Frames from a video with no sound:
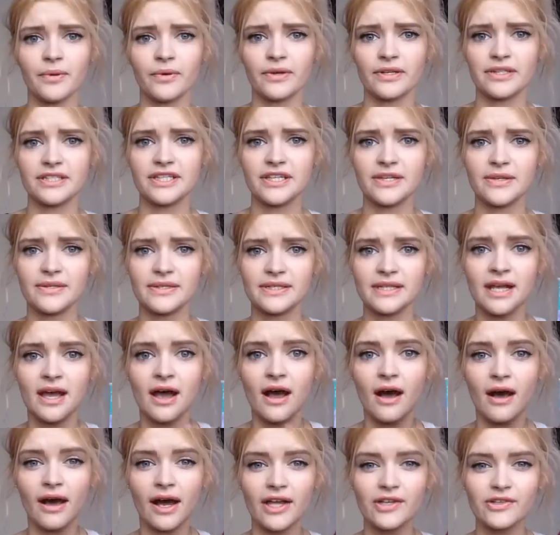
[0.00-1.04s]
bloggers use
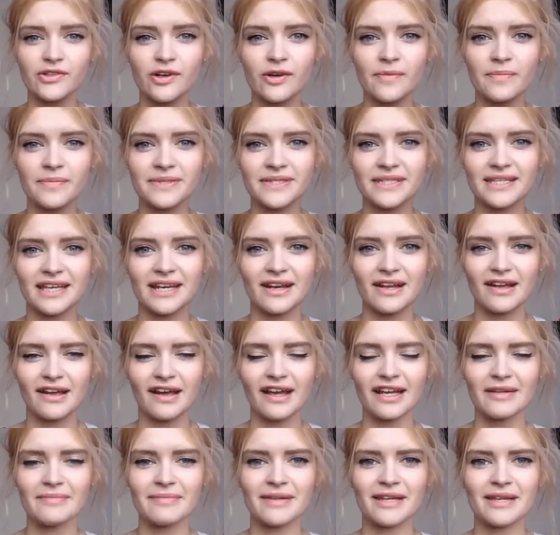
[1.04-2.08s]
eye drops, and I've
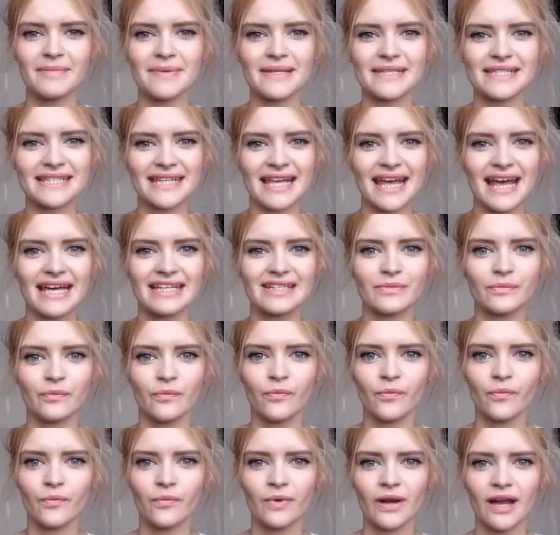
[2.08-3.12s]
kind of been a bit scared
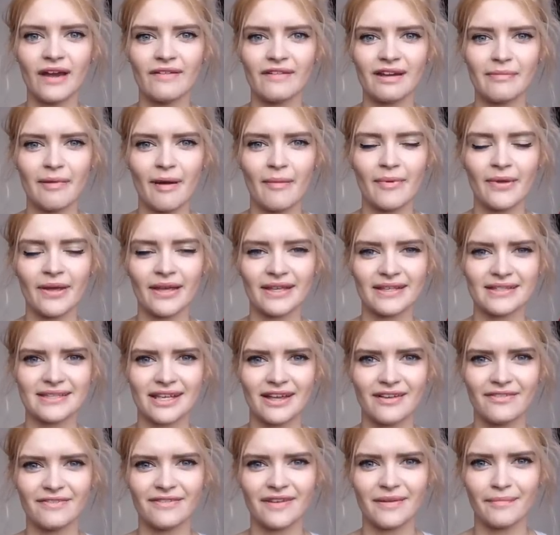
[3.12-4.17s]
and wary about putting
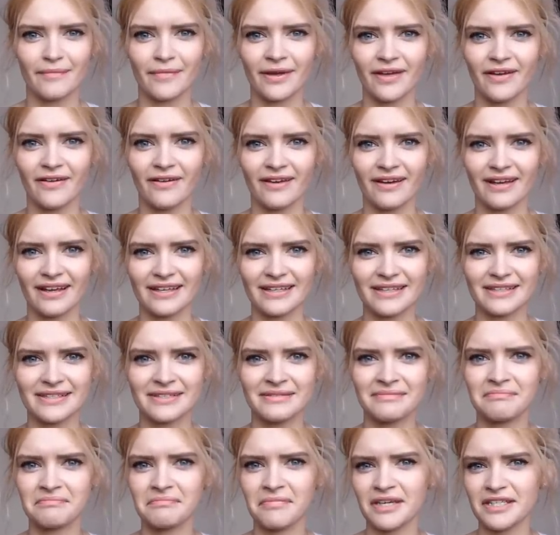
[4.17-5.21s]
stuff in my
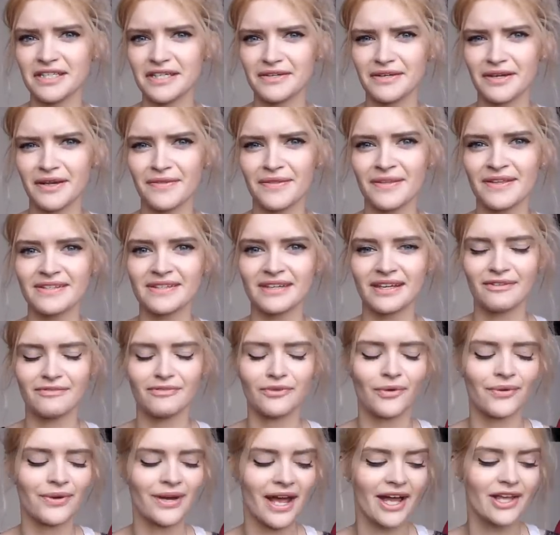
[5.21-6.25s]
eyes. I don't know, that's kind of
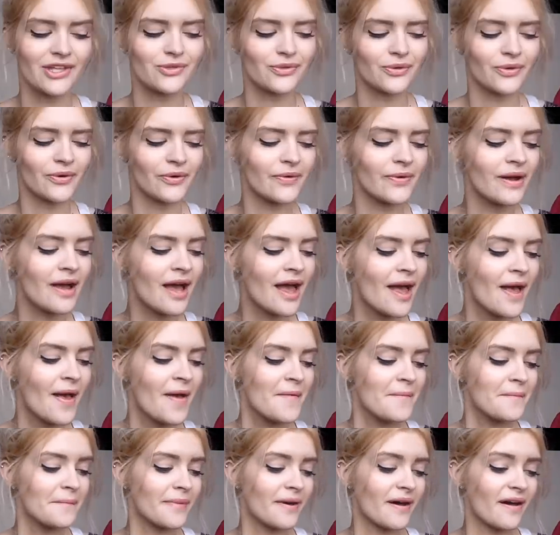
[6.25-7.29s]
not natural.
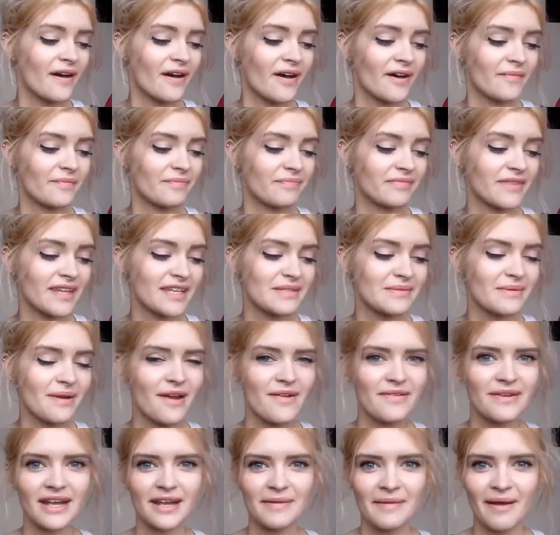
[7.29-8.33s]
But these are
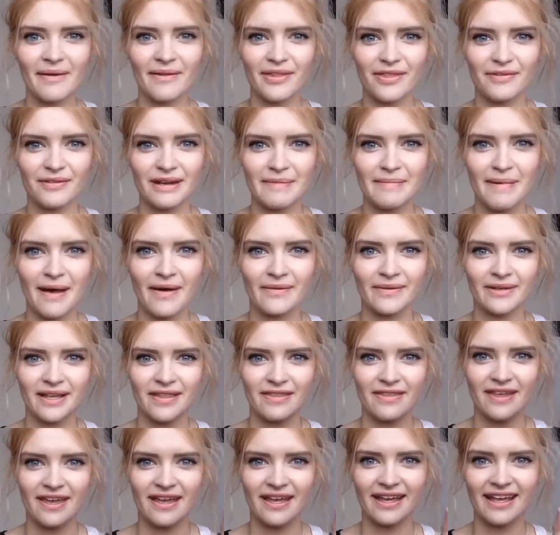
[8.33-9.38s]
only about £3,
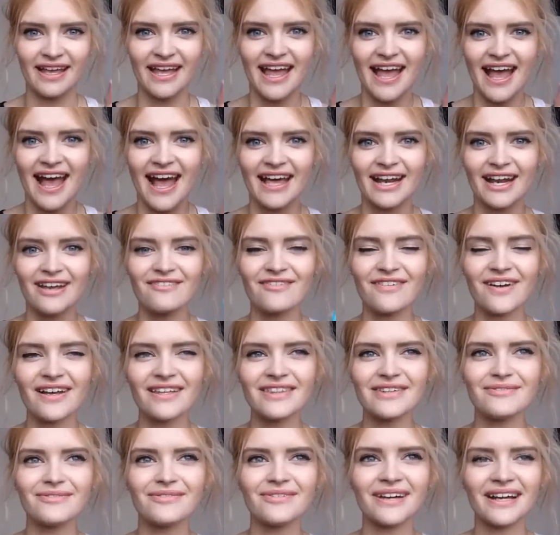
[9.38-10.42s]
I think, and I
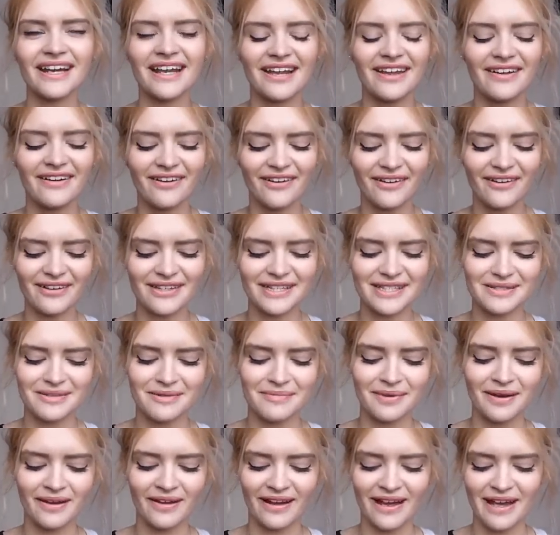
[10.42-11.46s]
find them really hard to
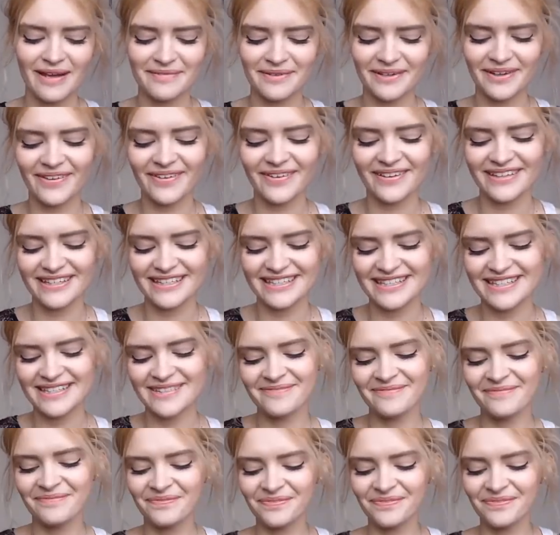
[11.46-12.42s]
apply because